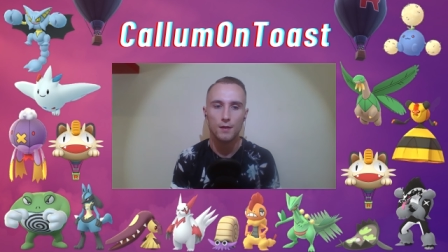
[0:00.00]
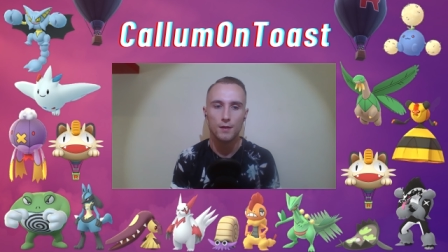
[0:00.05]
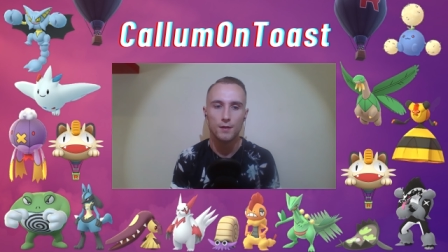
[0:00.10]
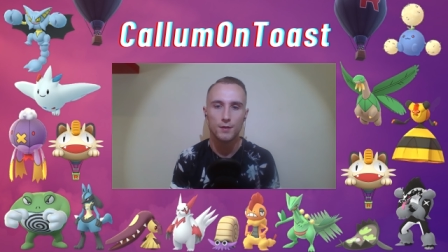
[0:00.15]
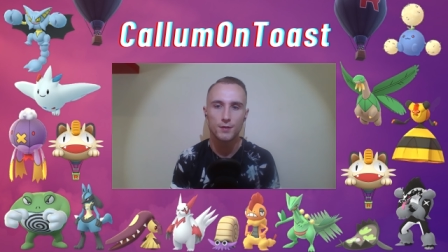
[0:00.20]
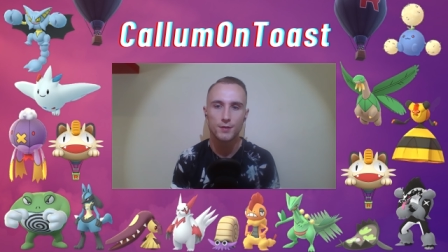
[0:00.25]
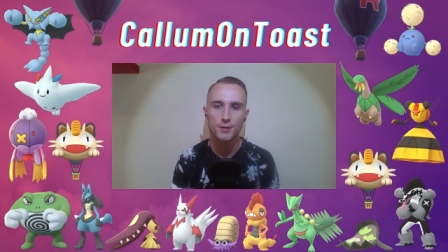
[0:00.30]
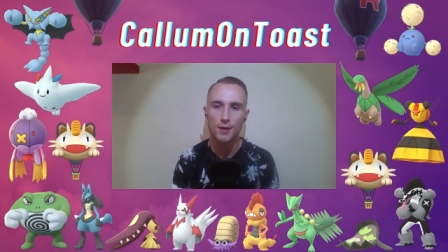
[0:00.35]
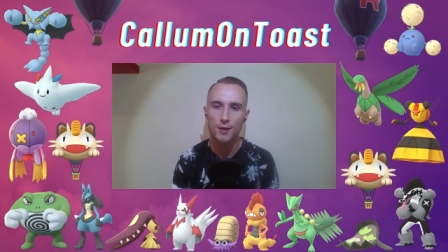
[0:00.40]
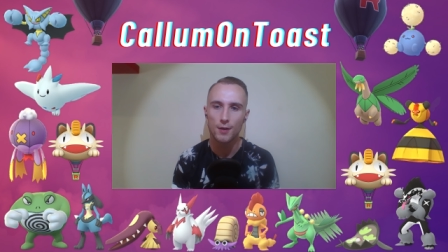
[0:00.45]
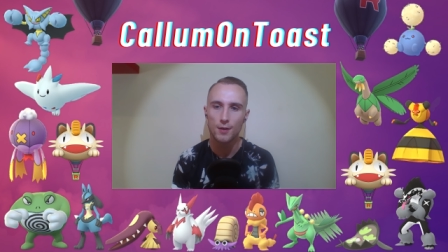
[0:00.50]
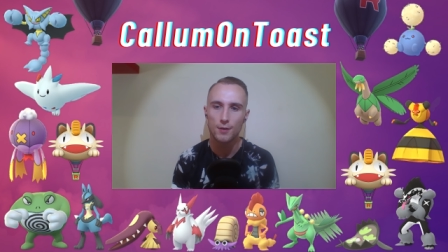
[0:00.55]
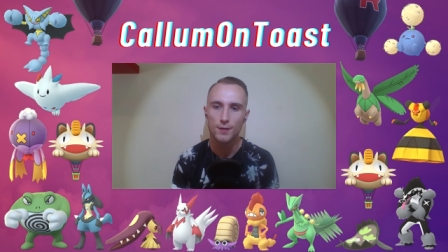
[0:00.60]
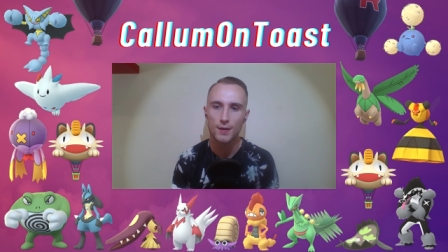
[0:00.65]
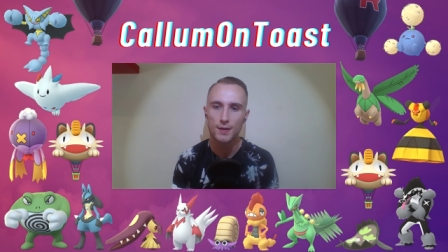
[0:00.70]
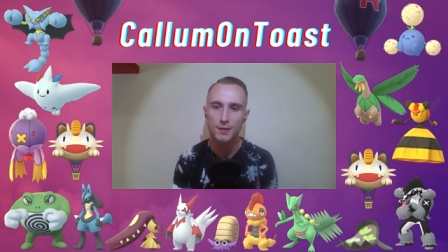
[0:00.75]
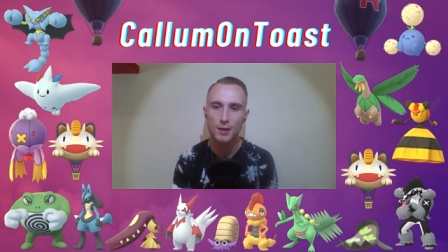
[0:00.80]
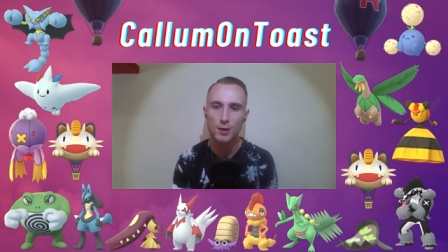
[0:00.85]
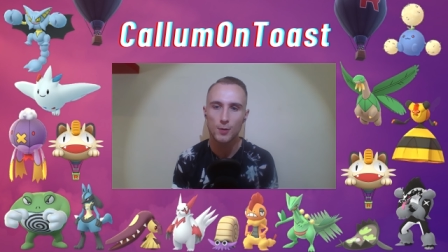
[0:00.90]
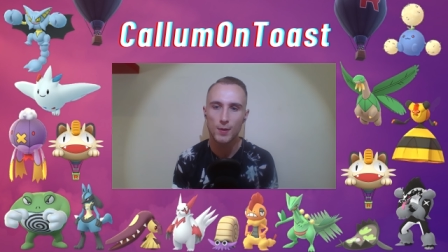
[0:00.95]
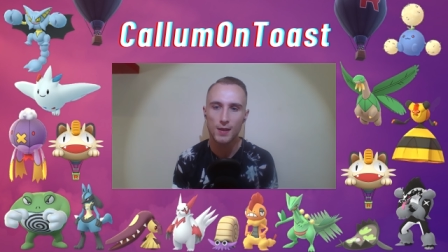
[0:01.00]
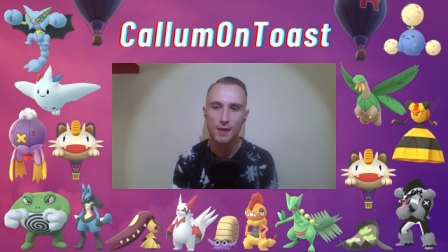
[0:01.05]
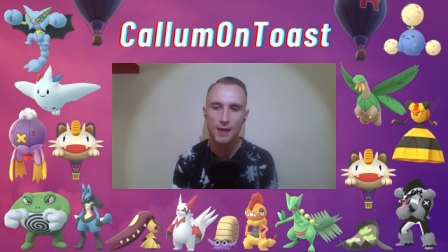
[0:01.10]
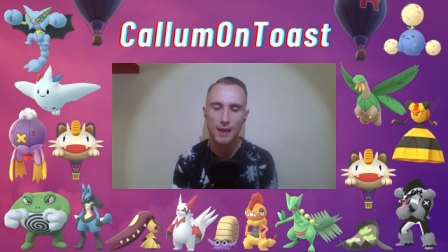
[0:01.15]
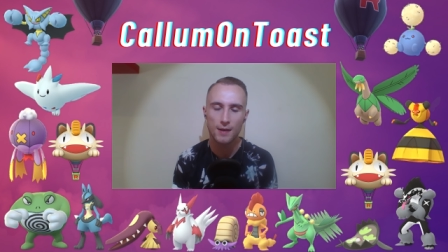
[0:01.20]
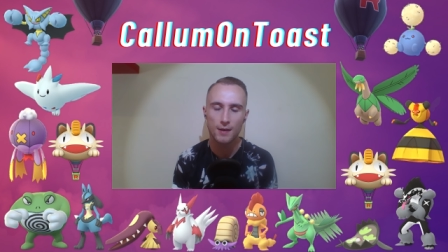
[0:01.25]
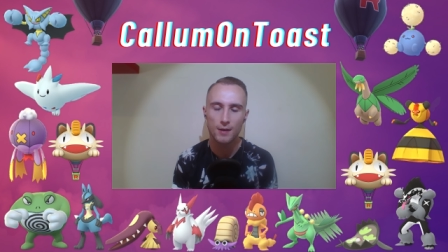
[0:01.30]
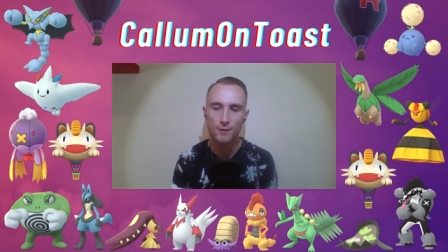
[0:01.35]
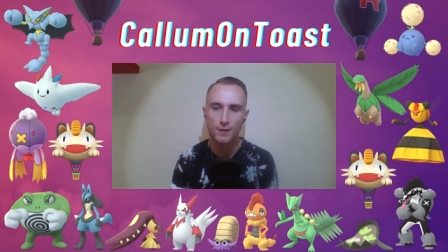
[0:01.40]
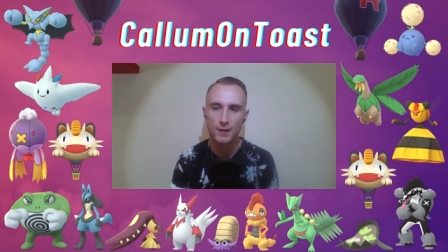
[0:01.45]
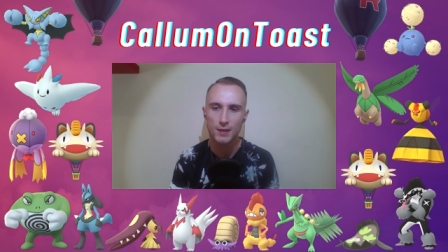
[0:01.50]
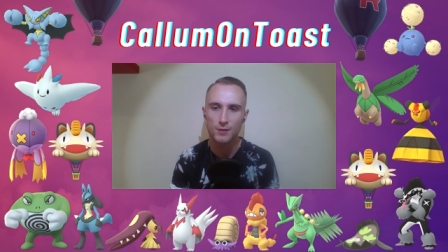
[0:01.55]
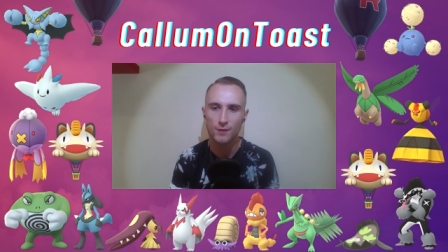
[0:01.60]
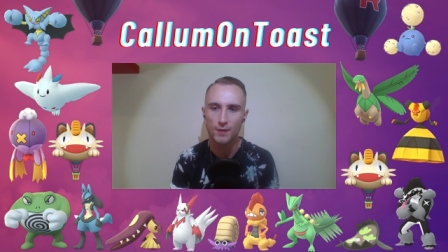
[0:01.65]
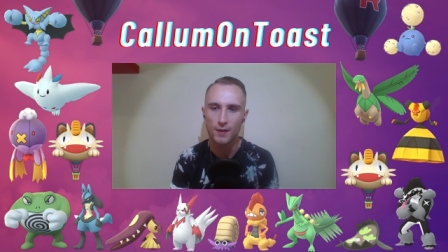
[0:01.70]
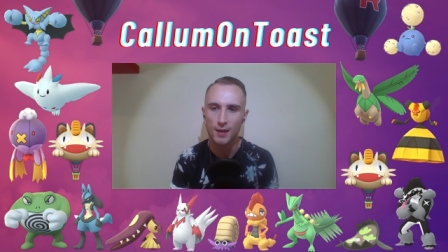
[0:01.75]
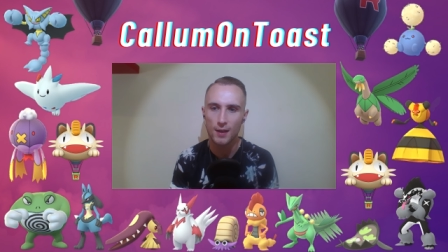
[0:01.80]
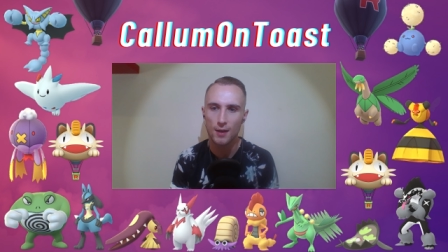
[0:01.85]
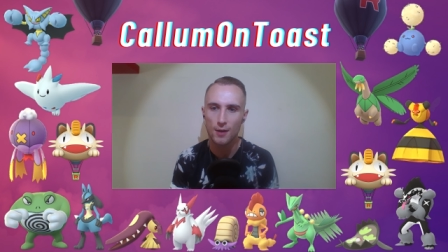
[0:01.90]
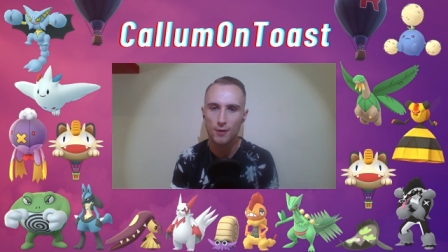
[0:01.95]
So that's going to be the end of this
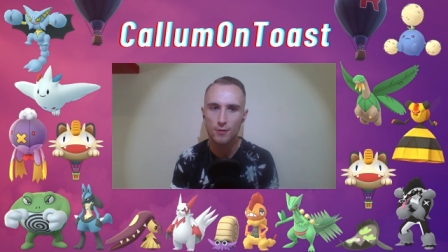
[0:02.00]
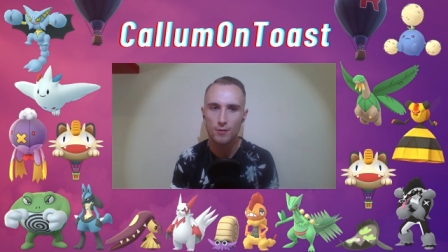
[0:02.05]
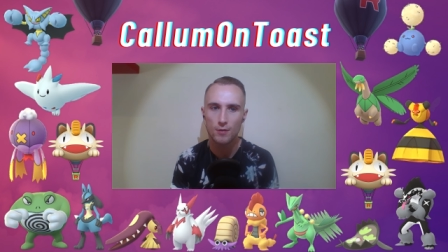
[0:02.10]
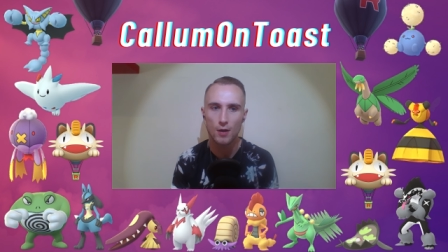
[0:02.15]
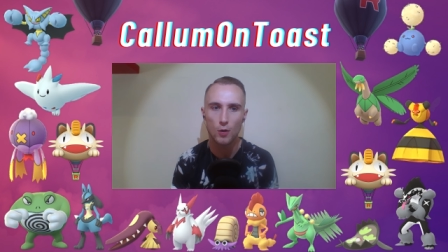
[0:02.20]
video.